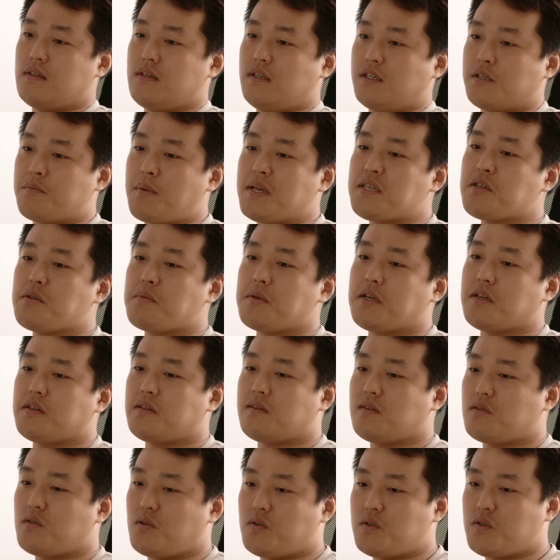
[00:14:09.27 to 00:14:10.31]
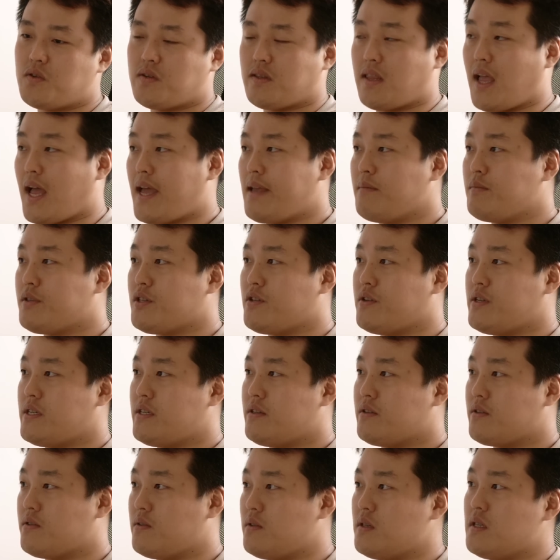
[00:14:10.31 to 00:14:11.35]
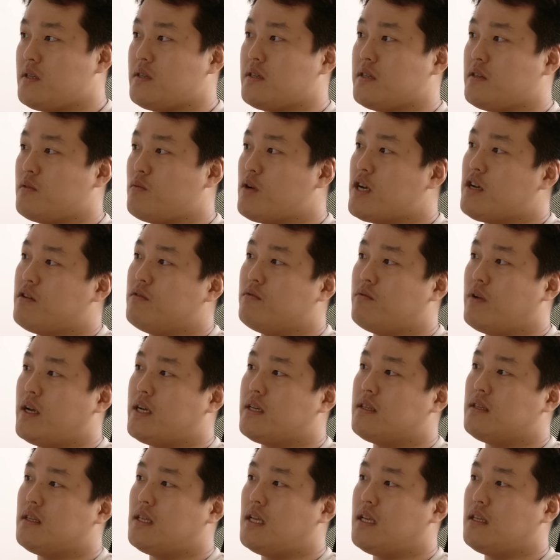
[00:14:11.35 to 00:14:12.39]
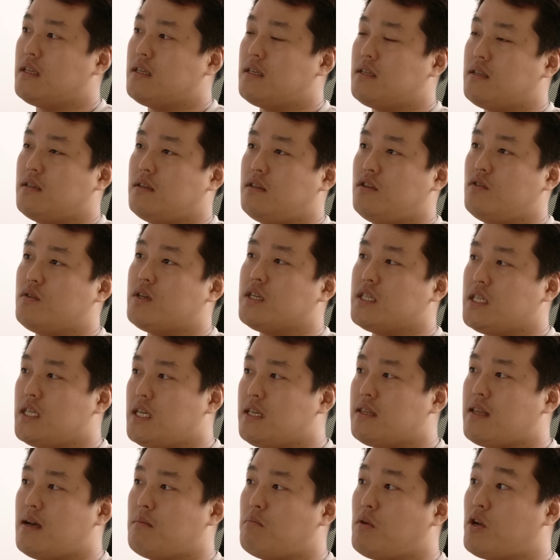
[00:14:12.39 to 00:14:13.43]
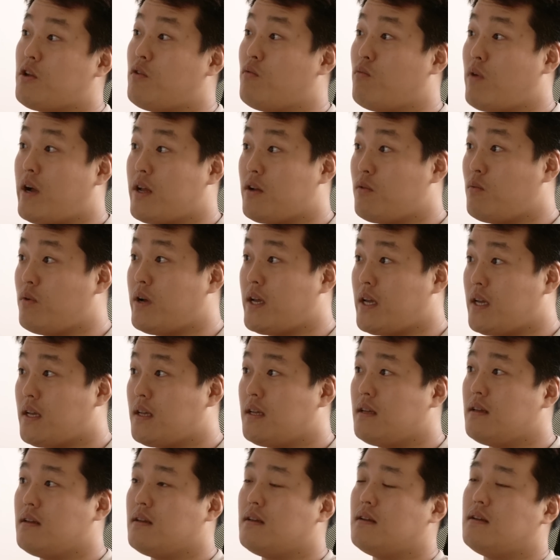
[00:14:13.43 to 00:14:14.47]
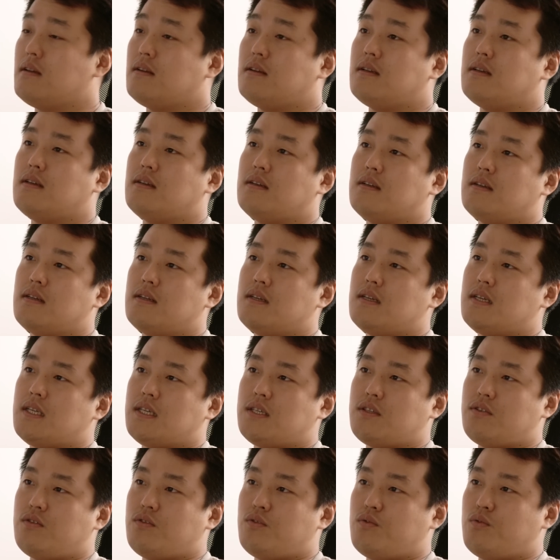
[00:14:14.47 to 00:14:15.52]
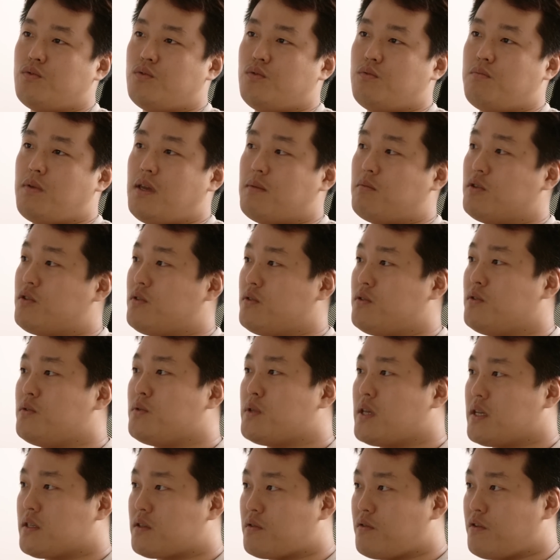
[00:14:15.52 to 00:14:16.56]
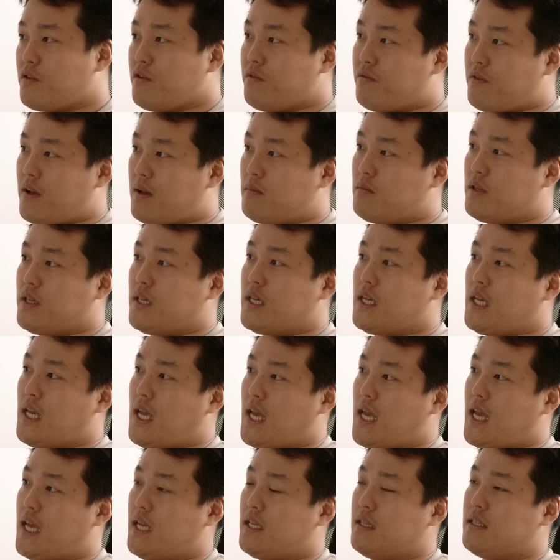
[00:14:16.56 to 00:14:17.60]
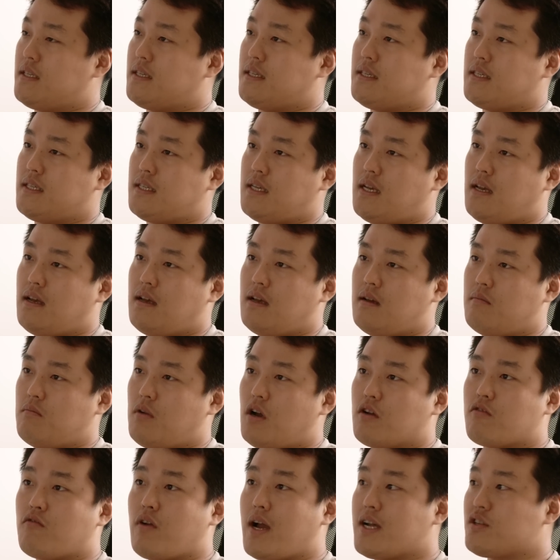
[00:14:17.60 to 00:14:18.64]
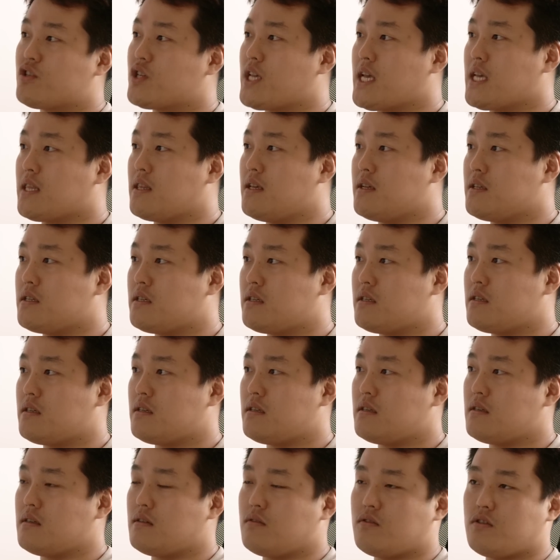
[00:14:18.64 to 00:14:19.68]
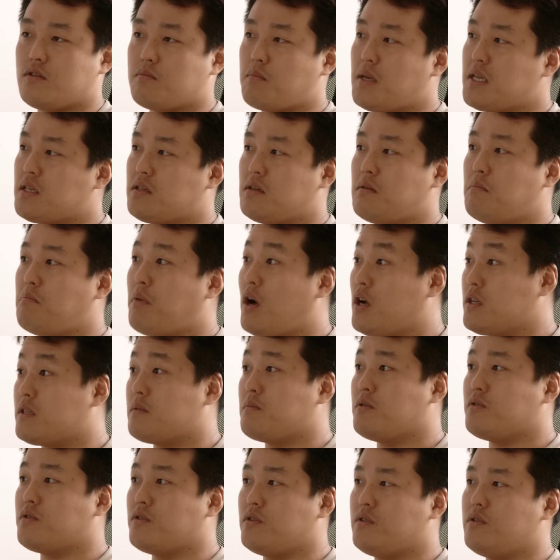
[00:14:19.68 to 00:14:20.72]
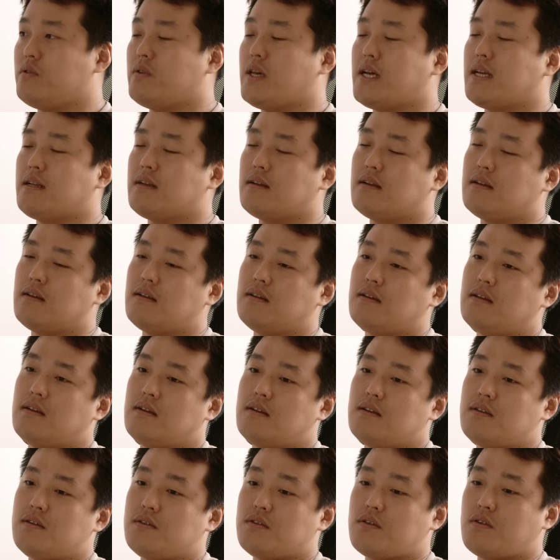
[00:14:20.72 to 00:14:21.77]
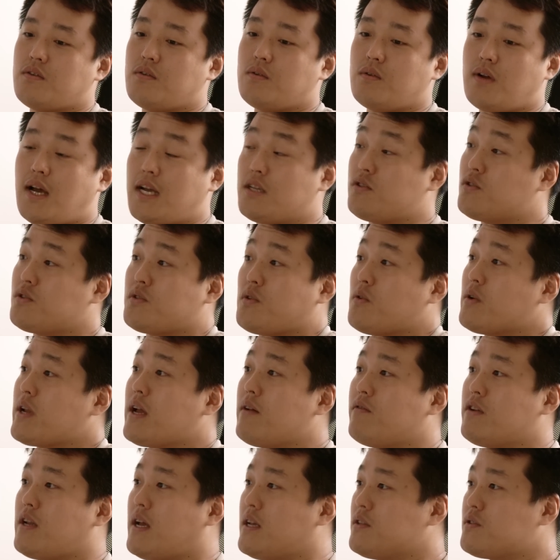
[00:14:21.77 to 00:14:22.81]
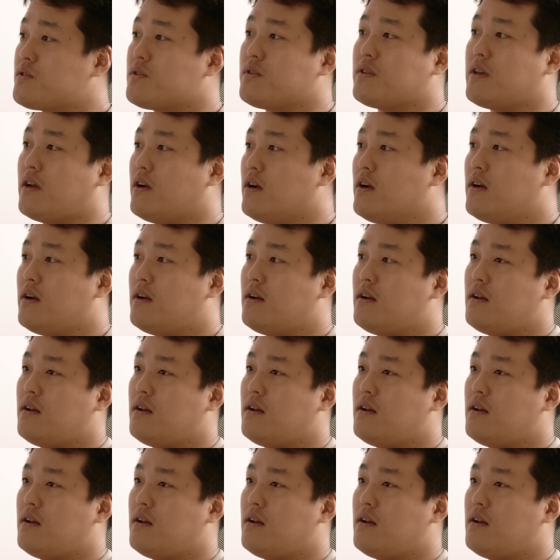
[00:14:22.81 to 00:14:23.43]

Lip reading: Especially because there's also a time series to this as well, right? Like you could need that money right away to be able to do things for your family, and a crash like this just makes it impossible to do that. So I just don't have an answer there.